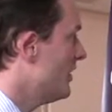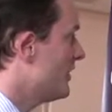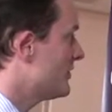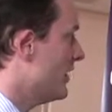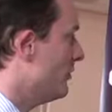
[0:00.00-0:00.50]

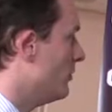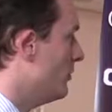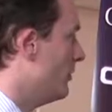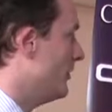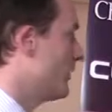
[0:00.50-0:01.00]
So
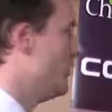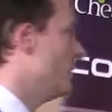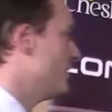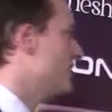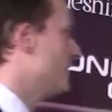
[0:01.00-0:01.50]
the
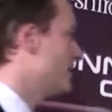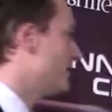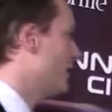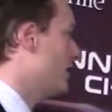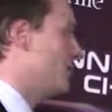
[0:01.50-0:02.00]
government set a,
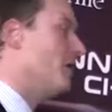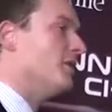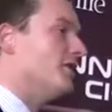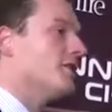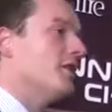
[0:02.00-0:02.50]

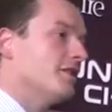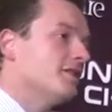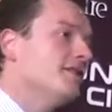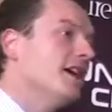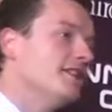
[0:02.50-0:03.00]
commitment
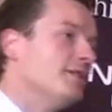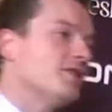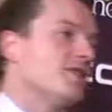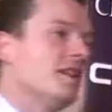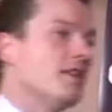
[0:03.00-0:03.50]
target of
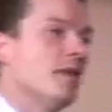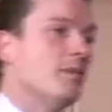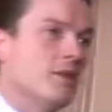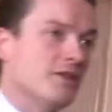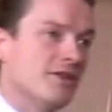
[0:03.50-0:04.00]
90%
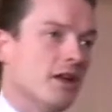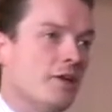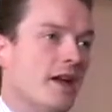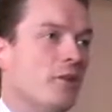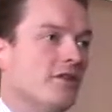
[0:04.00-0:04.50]
commitment. So
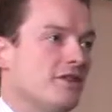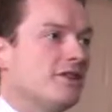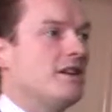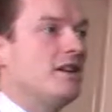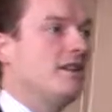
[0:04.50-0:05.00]
they want to
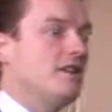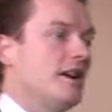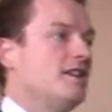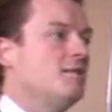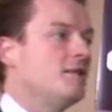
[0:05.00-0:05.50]
see
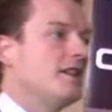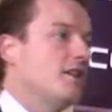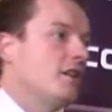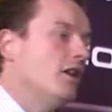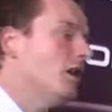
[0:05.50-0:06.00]

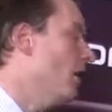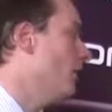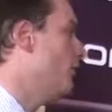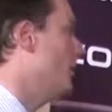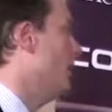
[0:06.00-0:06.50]
90%
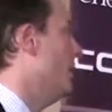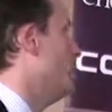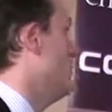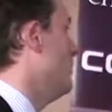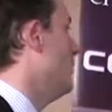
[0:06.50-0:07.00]
of,
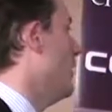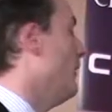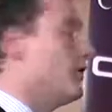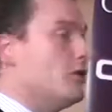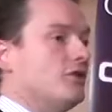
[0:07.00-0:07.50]
um,
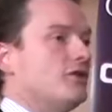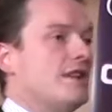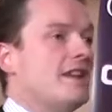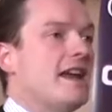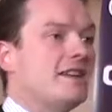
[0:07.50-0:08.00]
of the
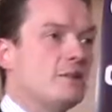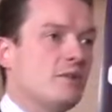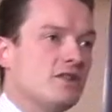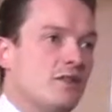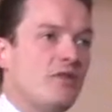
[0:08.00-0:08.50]
country connected
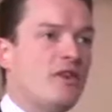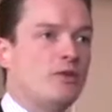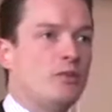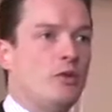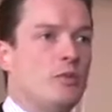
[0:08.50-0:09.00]
with
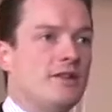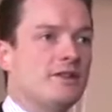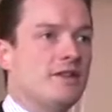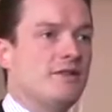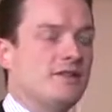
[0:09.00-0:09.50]
superfast broadband
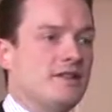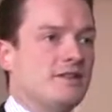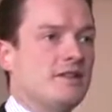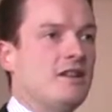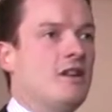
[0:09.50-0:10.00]

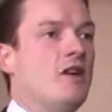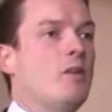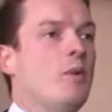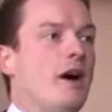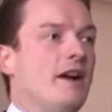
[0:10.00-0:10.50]
services
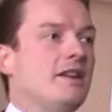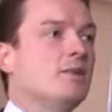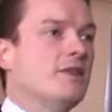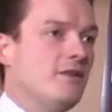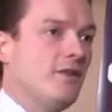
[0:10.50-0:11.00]
by
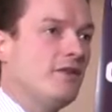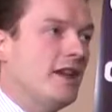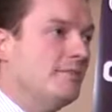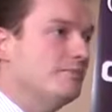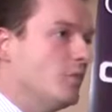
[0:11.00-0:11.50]

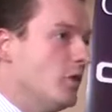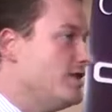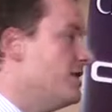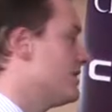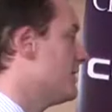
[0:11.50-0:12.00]
2015,
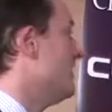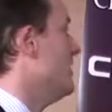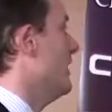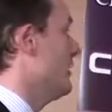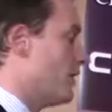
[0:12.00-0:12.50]
which is
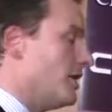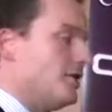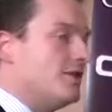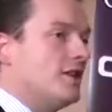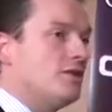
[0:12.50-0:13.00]
an
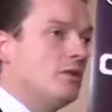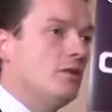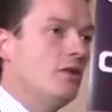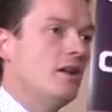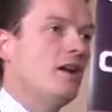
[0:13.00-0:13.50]
aggressive
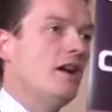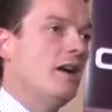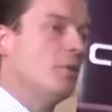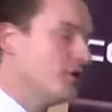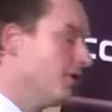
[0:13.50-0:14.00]
schedule, uh,
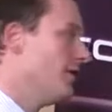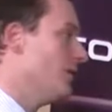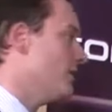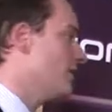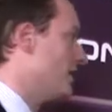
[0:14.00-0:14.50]
but
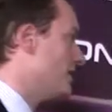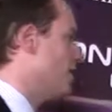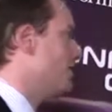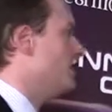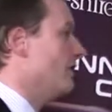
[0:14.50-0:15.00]
something which is
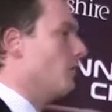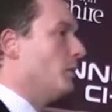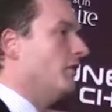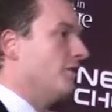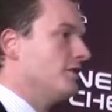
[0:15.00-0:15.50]
actually
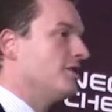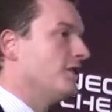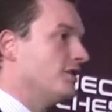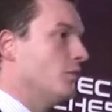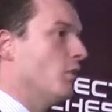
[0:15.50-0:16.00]
achievable for us in
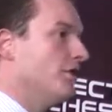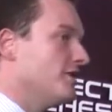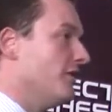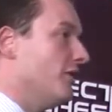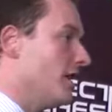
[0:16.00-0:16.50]
Cheshire and
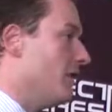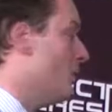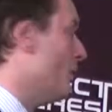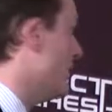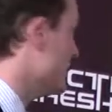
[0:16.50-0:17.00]
Warrington if we keep the
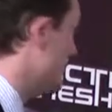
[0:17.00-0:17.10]
pace